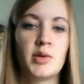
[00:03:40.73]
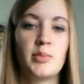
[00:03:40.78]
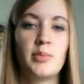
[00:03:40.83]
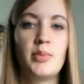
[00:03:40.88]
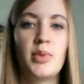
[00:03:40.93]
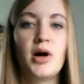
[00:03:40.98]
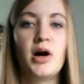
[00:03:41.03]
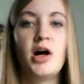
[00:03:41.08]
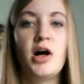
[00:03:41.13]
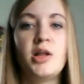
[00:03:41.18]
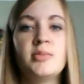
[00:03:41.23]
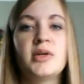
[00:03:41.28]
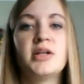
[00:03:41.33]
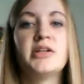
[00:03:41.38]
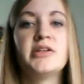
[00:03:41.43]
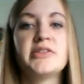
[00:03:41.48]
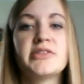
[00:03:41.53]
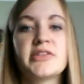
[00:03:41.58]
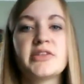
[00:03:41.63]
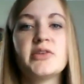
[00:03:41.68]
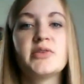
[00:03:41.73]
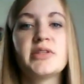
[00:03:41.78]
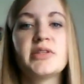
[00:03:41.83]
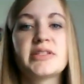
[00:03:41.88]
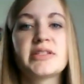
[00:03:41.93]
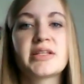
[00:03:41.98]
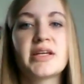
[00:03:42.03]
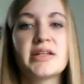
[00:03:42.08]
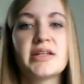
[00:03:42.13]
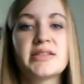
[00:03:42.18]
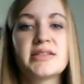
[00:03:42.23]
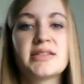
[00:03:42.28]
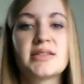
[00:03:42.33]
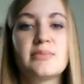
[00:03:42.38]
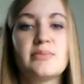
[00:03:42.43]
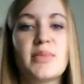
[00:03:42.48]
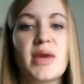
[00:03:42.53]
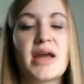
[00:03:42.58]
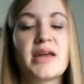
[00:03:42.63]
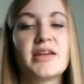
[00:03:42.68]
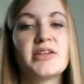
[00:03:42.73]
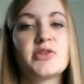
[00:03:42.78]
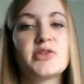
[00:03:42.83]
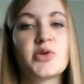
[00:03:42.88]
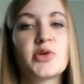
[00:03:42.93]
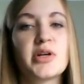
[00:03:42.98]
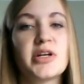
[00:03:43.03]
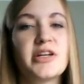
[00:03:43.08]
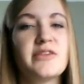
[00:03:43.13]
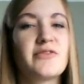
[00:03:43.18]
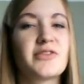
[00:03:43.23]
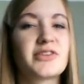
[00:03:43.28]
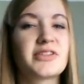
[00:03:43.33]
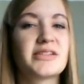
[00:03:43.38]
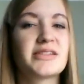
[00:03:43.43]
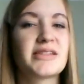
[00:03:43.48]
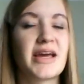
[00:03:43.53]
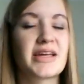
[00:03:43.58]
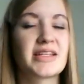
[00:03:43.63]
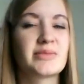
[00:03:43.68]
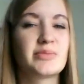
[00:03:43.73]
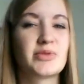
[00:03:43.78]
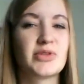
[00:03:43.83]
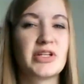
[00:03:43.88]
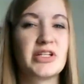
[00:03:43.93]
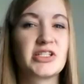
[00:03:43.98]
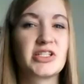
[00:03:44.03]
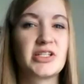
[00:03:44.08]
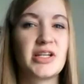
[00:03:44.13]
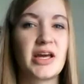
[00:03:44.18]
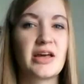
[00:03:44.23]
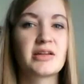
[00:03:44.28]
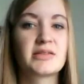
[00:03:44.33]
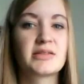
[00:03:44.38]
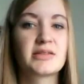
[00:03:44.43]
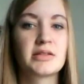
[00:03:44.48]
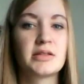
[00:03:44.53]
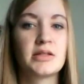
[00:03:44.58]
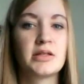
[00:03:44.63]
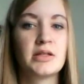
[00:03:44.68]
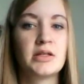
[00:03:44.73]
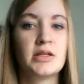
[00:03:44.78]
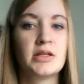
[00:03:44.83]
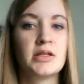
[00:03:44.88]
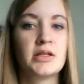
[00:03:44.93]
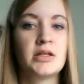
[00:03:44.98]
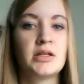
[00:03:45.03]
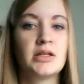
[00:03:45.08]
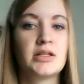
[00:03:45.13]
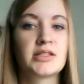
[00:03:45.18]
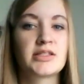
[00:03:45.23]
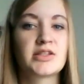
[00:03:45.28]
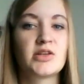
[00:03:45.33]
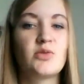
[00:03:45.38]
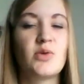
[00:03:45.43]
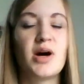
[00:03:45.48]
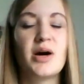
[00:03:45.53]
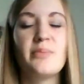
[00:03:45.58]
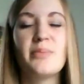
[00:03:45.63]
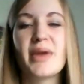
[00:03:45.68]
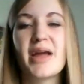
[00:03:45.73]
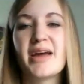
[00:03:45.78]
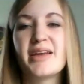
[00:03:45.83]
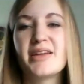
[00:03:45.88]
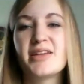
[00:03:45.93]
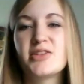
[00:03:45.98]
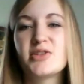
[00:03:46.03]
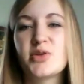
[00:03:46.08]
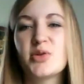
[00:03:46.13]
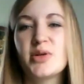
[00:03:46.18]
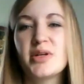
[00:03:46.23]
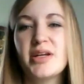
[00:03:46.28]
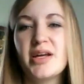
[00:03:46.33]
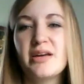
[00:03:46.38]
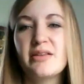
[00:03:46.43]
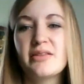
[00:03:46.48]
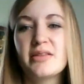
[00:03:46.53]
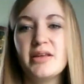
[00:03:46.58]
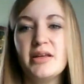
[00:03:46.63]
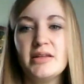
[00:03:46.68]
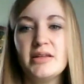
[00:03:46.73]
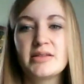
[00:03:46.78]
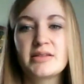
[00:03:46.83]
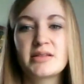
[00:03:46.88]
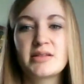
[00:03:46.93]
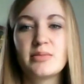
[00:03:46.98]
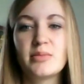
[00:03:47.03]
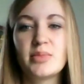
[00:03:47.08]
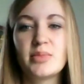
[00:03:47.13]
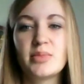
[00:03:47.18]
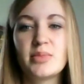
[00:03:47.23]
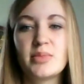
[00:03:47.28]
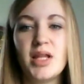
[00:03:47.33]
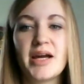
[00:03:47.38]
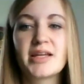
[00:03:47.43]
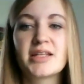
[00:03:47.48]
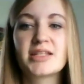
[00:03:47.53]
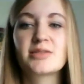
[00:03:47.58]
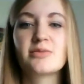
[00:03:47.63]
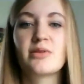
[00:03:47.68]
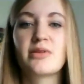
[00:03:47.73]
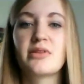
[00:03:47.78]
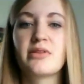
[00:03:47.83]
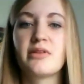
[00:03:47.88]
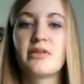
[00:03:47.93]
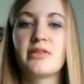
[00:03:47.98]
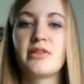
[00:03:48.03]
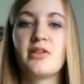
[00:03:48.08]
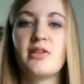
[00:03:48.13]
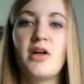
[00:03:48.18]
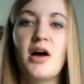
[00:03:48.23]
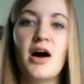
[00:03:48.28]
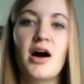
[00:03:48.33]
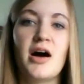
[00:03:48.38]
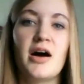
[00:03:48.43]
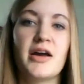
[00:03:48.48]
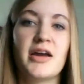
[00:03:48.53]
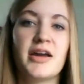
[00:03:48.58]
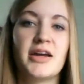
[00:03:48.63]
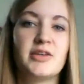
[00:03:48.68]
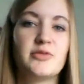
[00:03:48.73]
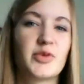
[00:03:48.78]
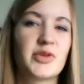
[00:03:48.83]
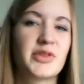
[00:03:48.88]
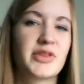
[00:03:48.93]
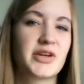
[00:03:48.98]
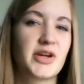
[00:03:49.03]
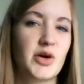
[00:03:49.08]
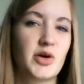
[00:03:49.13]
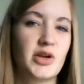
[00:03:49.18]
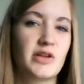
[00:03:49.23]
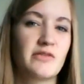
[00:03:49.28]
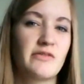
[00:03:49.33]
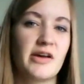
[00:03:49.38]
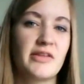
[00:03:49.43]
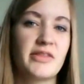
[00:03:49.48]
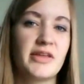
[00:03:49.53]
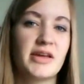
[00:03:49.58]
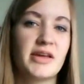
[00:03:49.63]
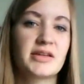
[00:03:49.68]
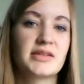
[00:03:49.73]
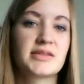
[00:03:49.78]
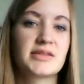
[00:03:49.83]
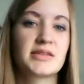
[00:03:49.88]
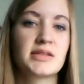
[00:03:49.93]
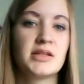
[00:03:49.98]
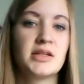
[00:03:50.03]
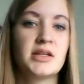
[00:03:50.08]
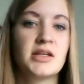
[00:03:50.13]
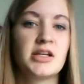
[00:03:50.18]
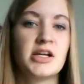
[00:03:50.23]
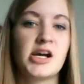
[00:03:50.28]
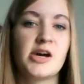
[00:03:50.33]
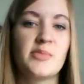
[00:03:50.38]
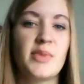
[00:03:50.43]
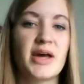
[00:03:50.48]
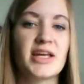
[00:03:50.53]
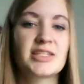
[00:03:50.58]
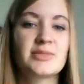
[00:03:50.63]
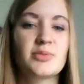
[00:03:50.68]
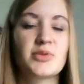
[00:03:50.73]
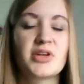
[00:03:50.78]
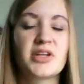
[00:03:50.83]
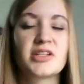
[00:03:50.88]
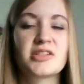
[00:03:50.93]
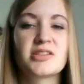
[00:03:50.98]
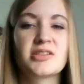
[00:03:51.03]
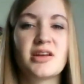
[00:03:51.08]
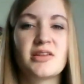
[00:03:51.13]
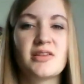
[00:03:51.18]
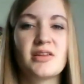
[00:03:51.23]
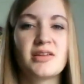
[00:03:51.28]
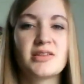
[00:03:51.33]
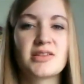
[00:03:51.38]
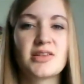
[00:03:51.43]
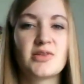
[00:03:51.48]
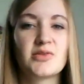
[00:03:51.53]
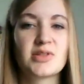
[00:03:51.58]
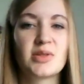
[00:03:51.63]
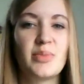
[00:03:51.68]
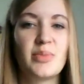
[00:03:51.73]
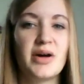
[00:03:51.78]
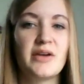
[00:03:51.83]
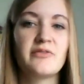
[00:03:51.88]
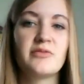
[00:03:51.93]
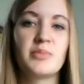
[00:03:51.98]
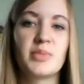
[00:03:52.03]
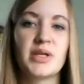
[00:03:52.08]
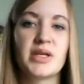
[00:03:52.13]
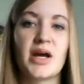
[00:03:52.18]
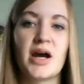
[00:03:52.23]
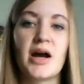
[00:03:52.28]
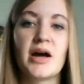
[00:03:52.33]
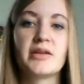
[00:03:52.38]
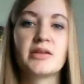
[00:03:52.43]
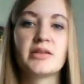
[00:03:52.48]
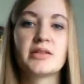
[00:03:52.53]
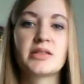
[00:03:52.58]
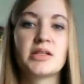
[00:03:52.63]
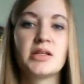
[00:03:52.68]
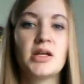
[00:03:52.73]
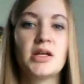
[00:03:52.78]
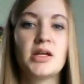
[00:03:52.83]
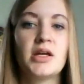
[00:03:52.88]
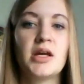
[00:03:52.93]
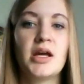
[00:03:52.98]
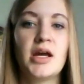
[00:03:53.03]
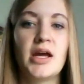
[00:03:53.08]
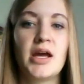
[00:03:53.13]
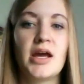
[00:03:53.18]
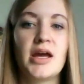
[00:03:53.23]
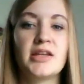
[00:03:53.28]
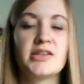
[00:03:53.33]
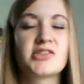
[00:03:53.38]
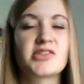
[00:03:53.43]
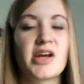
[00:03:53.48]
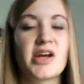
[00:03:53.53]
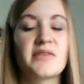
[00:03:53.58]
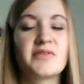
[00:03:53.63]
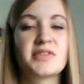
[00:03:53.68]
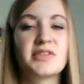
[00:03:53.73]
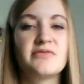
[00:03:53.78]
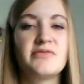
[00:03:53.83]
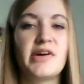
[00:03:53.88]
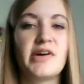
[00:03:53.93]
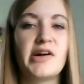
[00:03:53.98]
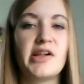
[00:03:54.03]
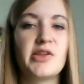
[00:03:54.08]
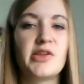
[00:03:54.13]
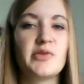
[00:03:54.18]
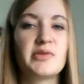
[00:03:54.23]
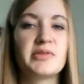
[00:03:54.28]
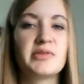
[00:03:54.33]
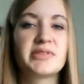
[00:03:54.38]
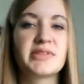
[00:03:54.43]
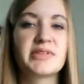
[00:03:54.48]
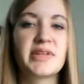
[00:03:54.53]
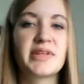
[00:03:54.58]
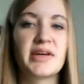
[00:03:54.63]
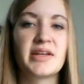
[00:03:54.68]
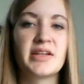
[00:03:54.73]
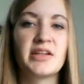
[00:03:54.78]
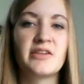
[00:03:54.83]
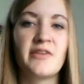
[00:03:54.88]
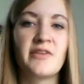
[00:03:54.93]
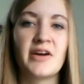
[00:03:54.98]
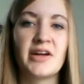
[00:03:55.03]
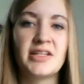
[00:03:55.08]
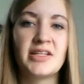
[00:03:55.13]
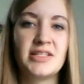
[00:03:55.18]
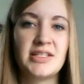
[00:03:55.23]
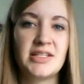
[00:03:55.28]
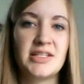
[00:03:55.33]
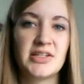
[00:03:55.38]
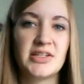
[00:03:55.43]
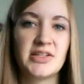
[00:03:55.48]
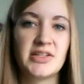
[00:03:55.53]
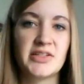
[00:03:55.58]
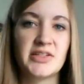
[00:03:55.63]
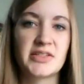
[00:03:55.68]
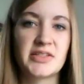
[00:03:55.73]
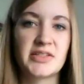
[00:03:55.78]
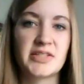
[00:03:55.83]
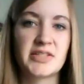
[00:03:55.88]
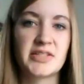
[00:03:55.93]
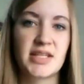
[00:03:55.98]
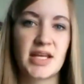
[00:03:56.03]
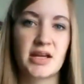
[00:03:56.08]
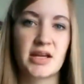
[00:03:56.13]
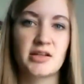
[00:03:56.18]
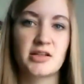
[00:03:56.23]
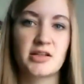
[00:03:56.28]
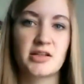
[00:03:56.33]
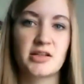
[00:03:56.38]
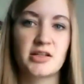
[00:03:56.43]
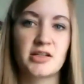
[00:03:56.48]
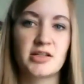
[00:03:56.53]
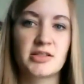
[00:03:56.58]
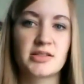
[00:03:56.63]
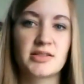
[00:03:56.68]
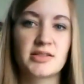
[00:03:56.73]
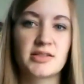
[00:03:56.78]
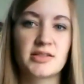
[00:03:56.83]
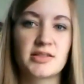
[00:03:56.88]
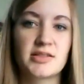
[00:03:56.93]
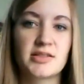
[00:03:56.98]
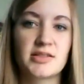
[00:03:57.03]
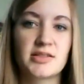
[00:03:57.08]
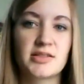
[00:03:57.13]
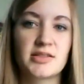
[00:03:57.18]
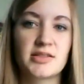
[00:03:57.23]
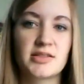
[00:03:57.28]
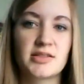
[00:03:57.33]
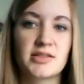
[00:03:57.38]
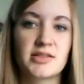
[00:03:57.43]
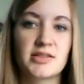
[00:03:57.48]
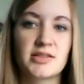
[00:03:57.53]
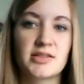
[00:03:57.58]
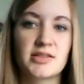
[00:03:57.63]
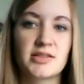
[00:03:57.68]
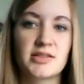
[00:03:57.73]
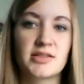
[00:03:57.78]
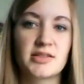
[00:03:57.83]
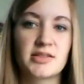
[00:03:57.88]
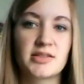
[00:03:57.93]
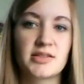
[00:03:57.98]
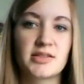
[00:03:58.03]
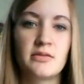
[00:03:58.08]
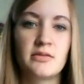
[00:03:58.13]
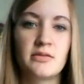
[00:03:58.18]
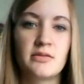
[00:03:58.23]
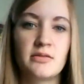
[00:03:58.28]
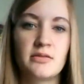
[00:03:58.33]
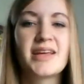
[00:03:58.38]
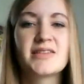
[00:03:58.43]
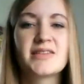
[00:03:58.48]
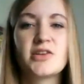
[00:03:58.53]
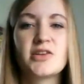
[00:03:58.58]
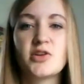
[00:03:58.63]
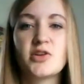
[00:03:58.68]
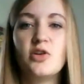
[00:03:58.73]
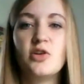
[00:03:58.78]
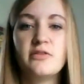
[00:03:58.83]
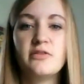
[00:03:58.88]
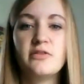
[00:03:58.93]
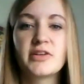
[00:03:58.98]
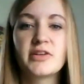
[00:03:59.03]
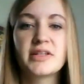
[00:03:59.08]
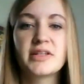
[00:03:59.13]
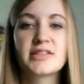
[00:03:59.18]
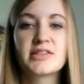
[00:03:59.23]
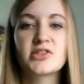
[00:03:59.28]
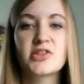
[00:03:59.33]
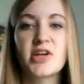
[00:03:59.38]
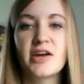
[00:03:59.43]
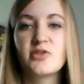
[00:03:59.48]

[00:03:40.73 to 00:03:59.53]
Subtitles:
Palm also discussed mandatory versus aspiration ethics. So while mandatory ethics complies with the law and with the code of ethics, aspiration ethics goes above and beyond and strives to follow a set of ideal standards. So I think it's a good goal for us to strive towards